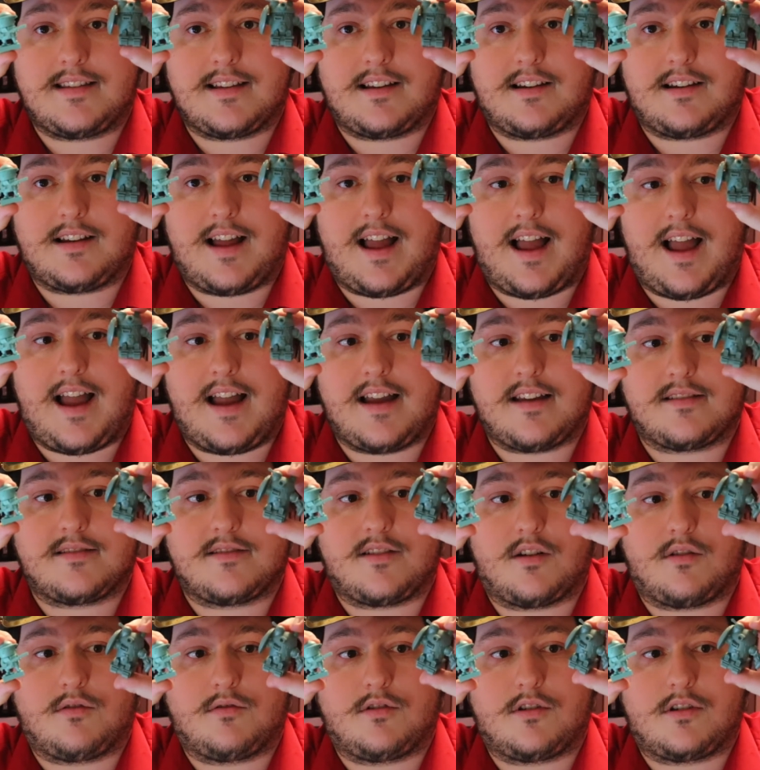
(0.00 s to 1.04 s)
little guys
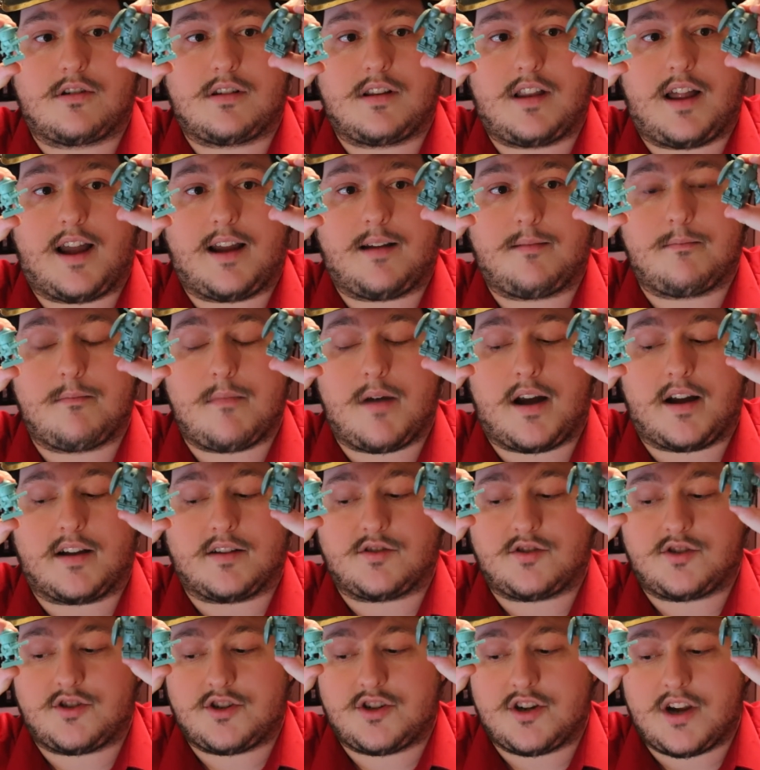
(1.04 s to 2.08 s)
don't look like
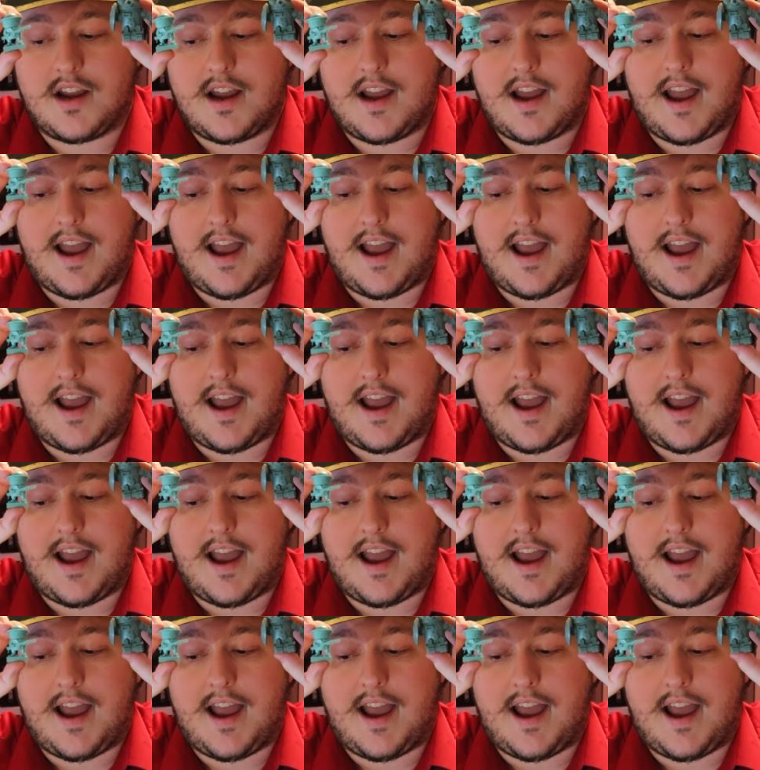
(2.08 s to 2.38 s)
much.